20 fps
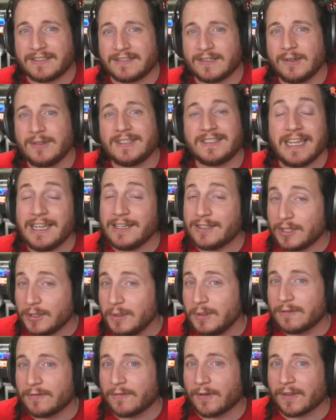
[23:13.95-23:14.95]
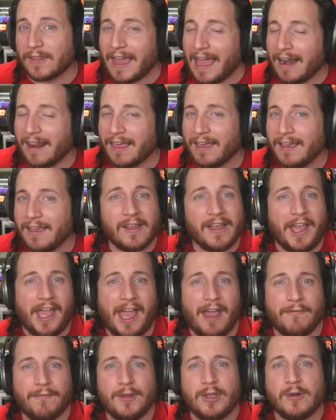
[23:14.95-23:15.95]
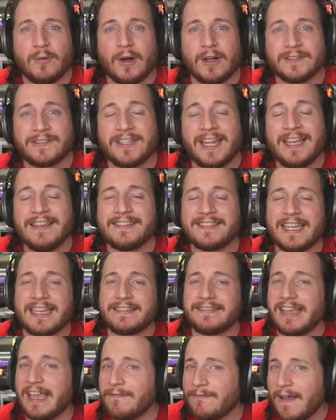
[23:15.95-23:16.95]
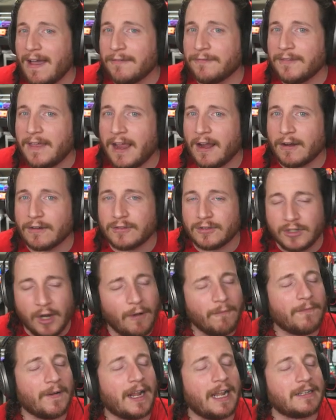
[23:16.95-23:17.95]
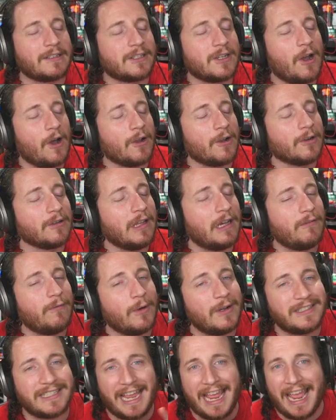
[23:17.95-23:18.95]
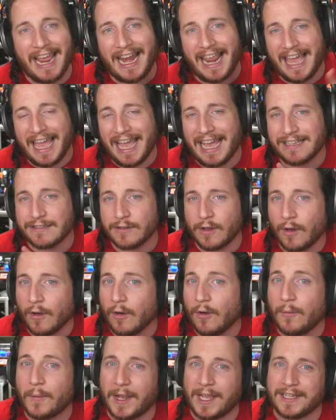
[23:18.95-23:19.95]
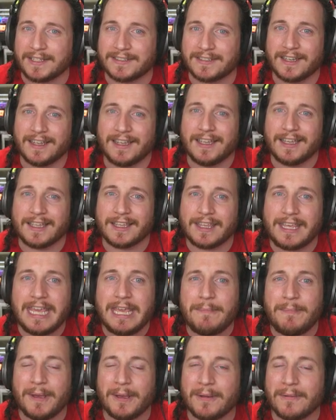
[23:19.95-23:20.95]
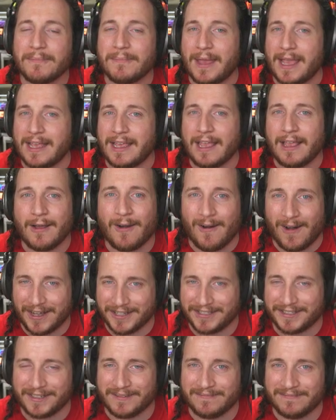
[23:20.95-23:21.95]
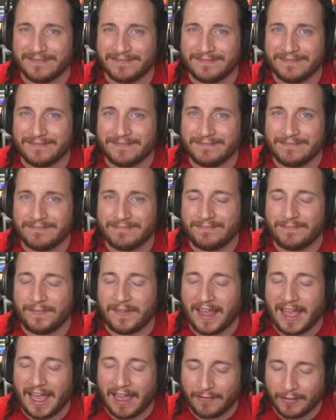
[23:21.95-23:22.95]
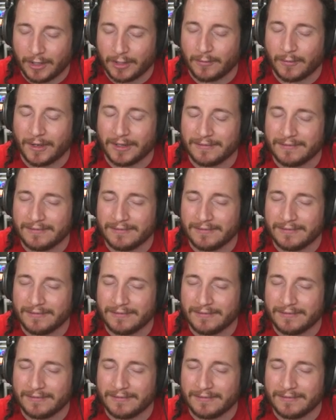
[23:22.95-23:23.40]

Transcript: So stay tuned for that. That's all I have for you all today. Stay safe out there. Don't forget to call your loved ones. And as always, keep making awesome. Have a good one.